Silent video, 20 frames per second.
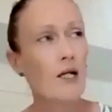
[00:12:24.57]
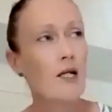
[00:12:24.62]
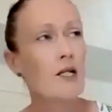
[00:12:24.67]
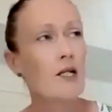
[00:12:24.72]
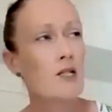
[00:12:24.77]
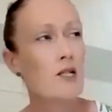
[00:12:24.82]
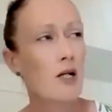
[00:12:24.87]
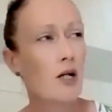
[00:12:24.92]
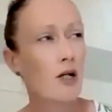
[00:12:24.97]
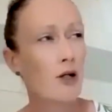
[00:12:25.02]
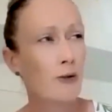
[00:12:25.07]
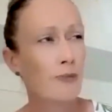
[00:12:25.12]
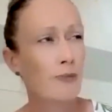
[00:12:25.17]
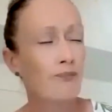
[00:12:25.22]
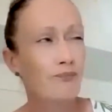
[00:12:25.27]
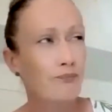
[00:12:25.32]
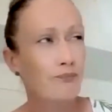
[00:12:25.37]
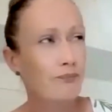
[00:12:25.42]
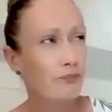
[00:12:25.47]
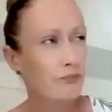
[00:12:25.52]
So,
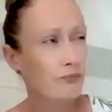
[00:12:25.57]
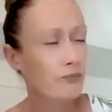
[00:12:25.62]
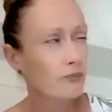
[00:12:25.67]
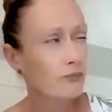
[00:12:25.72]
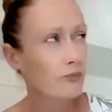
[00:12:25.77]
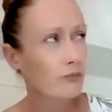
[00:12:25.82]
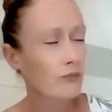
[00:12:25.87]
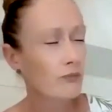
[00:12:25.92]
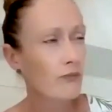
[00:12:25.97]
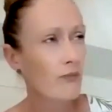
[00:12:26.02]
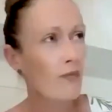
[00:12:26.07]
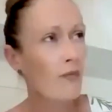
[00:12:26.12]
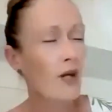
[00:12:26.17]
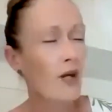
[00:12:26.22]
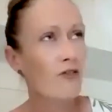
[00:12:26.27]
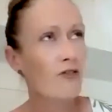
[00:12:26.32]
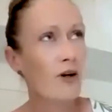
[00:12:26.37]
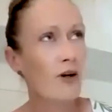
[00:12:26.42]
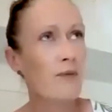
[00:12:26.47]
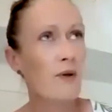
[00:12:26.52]

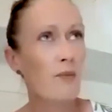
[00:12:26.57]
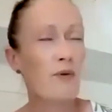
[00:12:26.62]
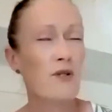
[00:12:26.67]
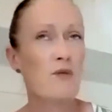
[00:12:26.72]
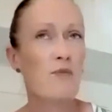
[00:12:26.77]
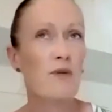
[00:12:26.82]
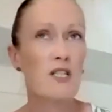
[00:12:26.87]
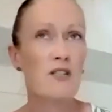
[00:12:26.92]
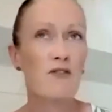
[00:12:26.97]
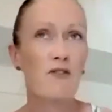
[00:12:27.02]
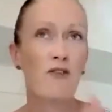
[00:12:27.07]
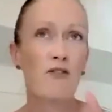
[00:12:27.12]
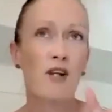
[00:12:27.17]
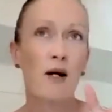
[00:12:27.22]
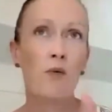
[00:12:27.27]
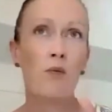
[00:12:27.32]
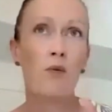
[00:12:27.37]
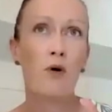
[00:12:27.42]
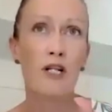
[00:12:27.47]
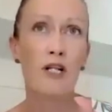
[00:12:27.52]
from the perspective of
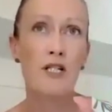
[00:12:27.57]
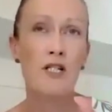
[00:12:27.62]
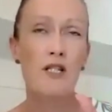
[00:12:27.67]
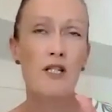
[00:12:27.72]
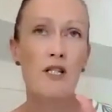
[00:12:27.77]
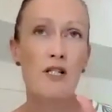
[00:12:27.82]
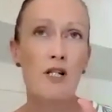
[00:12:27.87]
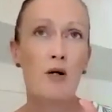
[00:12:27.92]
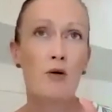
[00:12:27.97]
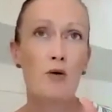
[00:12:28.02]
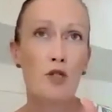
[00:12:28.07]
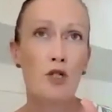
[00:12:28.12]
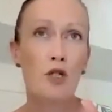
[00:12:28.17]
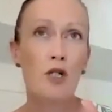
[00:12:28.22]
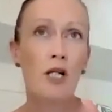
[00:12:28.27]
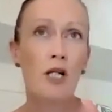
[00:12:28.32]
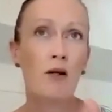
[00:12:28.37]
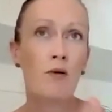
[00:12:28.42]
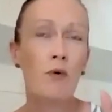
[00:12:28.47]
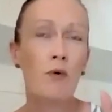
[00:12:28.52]
like, what is the soul
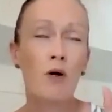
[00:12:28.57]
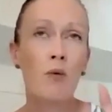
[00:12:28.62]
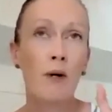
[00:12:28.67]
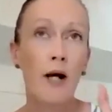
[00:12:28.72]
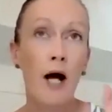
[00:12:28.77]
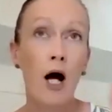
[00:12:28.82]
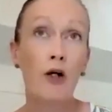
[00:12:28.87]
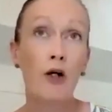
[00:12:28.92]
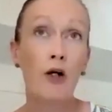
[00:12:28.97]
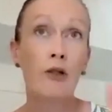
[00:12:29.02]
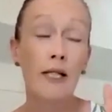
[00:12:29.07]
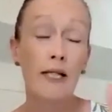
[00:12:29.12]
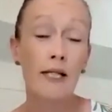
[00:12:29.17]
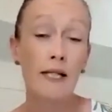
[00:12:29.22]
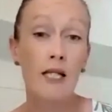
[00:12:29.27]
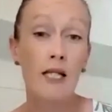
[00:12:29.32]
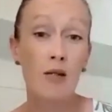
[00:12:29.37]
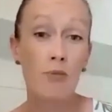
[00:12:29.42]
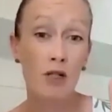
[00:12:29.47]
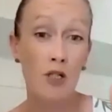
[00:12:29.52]
journey? Well, we're only
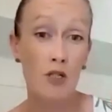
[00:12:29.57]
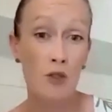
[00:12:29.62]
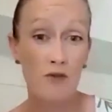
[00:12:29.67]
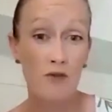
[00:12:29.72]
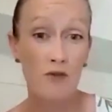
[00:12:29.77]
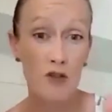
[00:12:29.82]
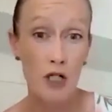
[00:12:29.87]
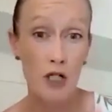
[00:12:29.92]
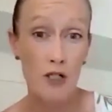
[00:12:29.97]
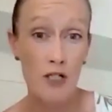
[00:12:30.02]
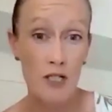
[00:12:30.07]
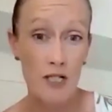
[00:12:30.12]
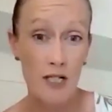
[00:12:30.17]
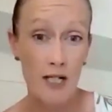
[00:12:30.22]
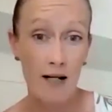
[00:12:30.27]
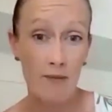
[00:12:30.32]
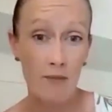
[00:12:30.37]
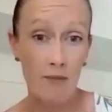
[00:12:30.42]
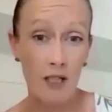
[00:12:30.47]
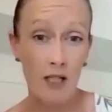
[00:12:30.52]
here because we've chosen to
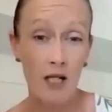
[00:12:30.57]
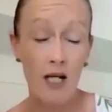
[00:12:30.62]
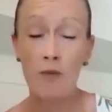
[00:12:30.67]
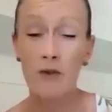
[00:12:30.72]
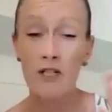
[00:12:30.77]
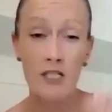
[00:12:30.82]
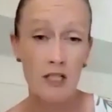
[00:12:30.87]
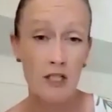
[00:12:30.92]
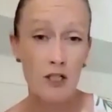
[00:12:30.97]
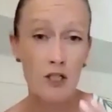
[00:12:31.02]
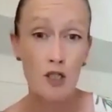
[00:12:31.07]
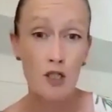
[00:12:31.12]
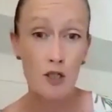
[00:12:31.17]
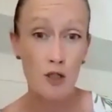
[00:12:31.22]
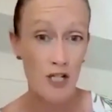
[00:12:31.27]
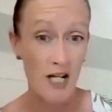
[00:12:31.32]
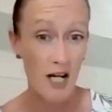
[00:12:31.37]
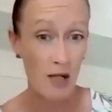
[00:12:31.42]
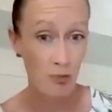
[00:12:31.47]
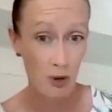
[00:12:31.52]
come here and we didn't choose
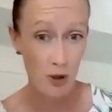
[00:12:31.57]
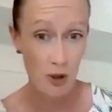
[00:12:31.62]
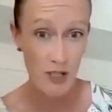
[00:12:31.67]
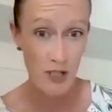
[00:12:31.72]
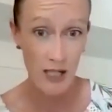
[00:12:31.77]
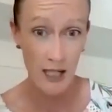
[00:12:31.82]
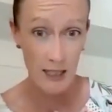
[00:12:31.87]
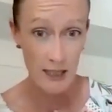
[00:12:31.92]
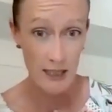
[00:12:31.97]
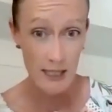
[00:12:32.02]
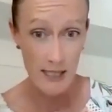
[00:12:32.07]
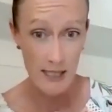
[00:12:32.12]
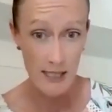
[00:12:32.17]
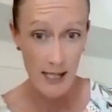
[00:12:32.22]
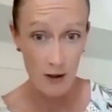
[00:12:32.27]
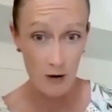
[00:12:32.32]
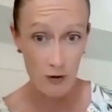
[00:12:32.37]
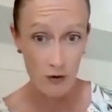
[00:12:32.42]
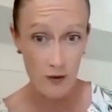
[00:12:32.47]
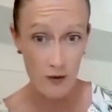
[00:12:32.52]
in our personality
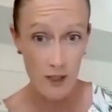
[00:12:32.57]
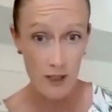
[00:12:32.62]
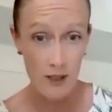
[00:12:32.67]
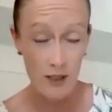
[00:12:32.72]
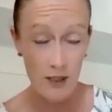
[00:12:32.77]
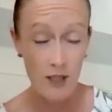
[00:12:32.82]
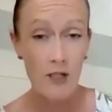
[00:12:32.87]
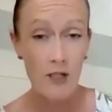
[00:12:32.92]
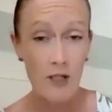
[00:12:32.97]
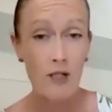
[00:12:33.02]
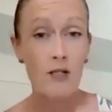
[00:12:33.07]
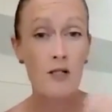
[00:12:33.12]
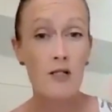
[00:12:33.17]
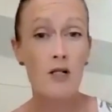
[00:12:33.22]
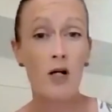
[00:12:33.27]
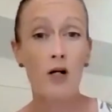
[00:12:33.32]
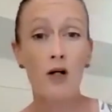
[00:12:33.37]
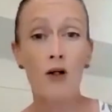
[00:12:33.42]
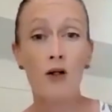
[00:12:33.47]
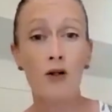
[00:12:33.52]
selves.
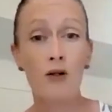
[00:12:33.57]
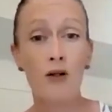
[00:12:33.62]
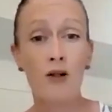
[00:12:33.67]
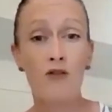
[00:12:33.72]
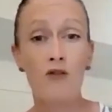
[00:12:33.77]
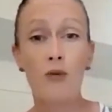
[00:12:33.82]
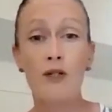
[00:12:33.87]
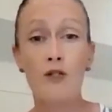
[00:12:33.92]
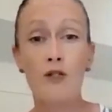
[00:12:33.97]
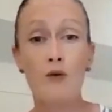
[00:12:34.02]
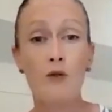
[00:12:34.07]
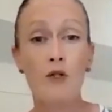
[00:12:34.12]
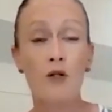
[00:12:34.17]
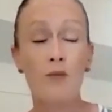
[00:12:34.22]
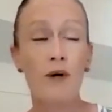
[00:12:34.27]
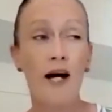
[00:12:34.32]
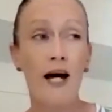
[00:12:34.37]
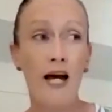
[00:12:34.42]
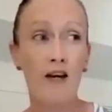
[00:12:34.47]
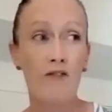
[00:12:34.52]
So, if we talk
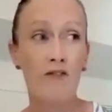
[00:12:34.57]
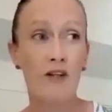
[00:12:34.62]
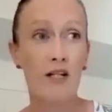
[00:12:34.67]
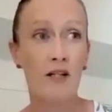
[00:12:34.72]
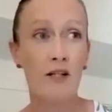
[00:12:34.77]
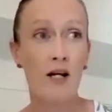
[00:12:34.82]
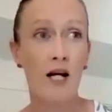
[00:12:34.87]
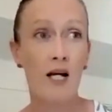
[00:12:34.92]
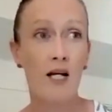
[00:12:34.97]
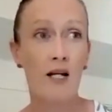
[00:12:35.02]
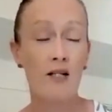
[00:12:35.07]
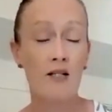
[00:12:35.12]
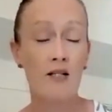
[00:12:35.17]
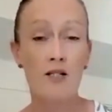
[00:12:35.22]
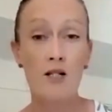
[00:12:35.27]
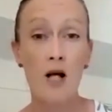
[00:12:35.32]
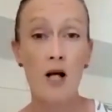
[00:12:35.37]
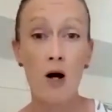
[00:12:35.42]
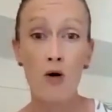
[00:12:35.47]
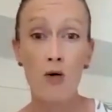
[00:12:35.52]
about having a
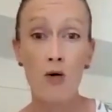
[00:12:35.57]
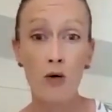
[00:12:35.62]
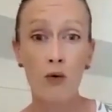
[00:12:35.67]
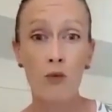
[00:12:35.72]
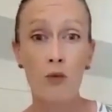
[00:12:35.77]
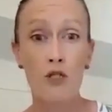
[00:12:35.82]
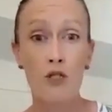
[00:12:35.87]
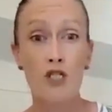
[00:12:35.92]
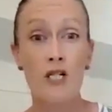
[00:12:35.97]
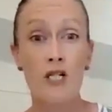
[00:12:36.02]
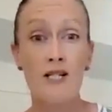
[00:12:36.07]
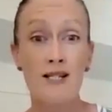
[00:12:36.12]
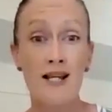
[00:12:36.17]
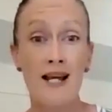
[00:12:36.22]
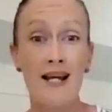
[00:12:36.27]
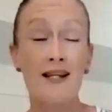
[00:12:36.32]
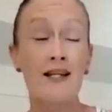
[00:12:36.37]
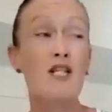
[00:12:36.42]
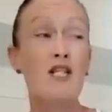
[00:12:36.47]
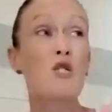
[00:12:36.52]
soul, which is
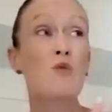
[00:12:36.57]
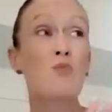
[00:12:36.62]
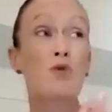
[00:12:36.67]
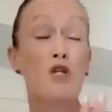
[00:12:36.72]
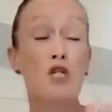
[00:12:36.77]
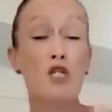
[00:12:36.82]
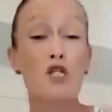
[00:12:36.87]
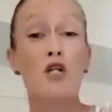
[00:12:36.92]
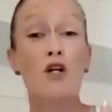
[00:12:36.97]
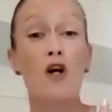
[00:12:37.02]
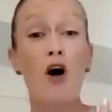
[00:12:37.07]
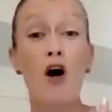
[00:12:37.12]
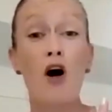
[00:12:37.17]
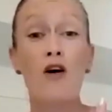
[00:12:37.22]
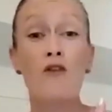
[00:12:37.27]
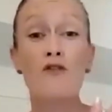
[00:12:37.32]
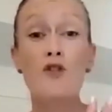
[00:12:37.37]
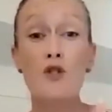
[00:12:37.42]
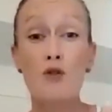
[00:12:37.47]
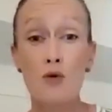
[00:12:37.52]
an expression
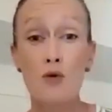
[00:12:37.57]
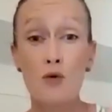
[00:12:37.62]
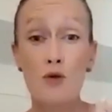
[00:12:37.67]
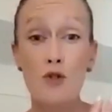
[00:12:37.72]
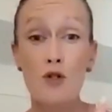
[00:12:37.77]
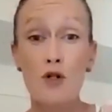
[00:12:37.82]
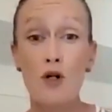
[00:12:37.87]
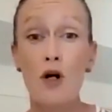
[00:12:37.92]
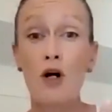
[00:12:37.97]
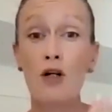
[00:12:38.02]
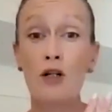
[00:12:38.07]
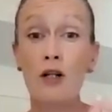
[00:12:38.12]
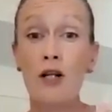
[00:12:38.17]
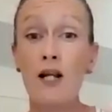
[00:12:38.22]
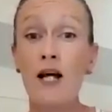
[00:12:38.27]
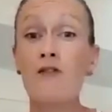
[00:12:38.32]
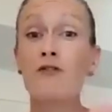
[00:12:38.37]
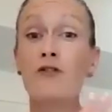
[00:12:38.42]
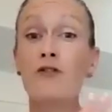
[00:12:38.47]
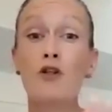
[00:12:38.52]
of source, God,
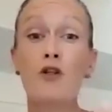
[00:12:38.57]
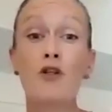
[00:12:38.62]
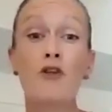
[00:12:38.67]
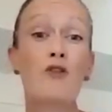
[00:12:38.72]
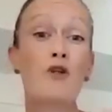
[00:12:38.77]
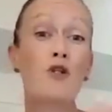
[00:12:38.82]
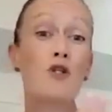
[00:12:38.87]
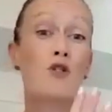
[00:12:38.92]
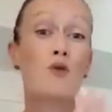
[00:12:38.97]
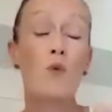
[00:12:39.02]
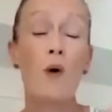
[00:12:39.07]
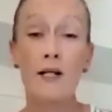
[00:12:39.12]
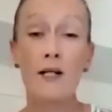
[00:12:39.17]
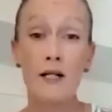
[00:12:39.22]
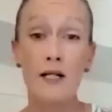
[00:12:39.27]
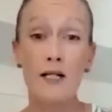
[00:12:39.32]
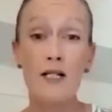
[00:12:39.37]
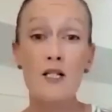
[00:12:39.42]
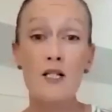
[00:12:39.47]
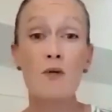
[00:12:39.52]
love, universe,
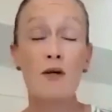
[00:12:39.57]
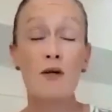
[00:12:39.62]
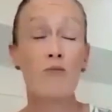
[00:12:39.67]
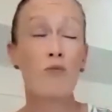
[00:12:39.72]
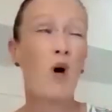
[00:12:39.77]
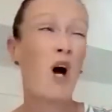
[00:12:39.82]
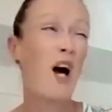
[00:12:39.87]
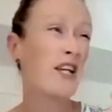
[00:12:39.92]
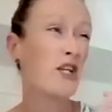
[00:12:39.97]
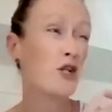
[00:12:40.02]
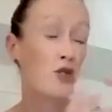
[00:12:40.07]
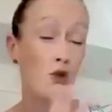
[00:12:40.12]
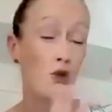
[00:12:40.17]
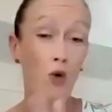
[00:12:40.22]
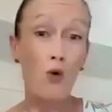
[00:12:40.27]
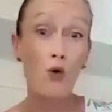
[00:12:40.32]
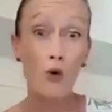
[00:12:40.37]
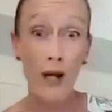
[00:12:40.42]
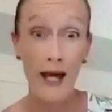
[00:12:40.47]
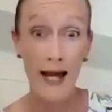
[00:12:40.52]
oneness, I use
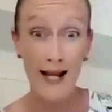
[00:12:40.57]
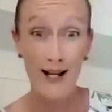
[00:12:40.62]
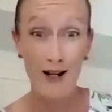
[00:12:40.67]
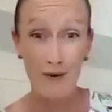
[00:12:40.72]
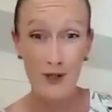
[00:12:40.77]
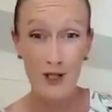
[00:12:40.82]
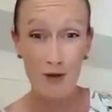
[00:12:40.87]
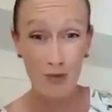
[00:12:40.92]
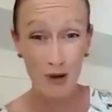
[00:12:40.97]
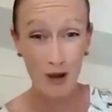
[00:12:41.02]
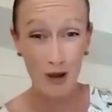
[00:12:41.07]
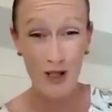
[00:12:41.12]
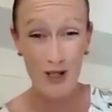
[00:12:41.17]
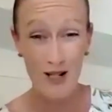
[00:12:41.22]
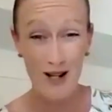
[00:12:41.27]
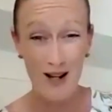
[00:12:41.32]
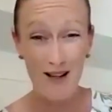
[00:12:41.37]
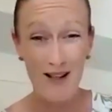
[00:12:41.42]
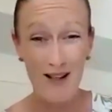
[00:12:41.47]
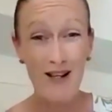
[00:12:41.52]
all language because
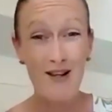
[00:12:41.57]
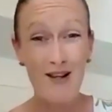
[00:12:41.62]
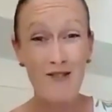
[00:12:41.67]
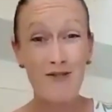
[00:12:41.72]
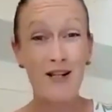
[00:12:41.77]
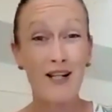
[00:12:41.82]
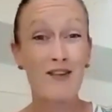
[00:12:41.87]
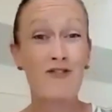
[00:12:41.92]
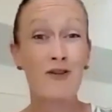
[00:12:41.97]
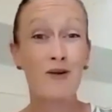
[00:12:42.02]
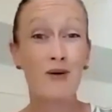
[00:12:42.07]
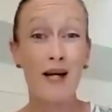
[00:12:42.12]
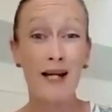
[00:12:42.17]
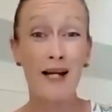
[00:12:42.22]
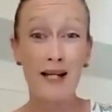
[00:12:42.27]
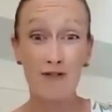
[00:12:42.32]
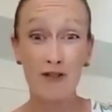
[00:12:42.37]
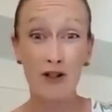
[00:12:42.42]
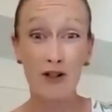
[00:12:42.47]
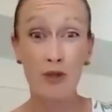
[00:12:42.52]
I really feel like
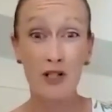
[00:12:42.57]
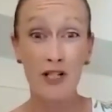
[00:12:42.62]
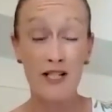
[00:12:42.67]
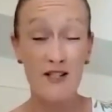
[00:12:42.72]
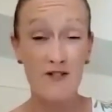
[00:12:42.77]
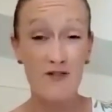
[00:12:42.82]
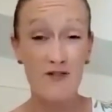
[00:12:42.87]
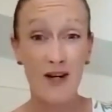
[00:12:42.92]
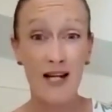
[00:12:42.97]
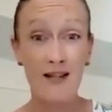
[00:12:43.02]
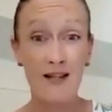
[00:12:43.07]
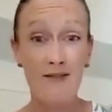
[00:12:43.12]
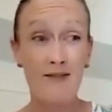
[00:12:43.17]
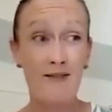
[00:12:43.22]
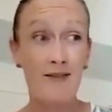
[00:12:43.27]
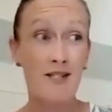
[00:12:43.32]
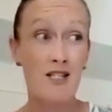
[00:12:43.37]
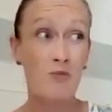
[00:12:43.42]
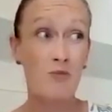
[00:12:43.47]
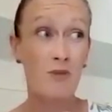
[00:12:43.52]
everybody's faith
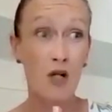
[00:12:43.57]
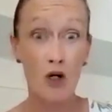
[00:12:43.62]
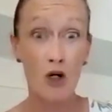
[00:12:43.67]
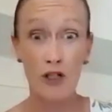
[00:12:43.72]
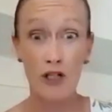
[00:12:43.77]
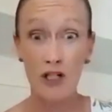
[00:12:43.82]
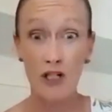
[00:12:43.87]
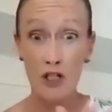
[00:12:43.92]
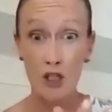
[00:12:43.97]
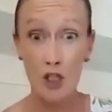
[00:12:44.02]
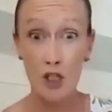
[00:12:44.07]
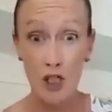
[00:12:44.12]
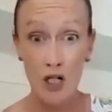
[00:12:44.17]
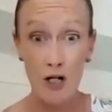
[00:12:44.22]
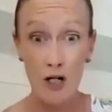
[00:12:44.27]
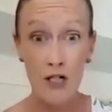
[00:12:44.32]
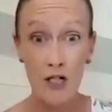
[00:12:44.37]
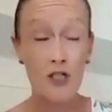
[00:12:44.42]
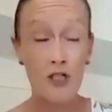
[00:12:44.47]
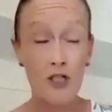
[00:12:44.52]
is to be honored and
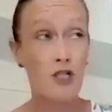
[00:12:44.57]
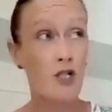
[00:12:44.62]
cherished.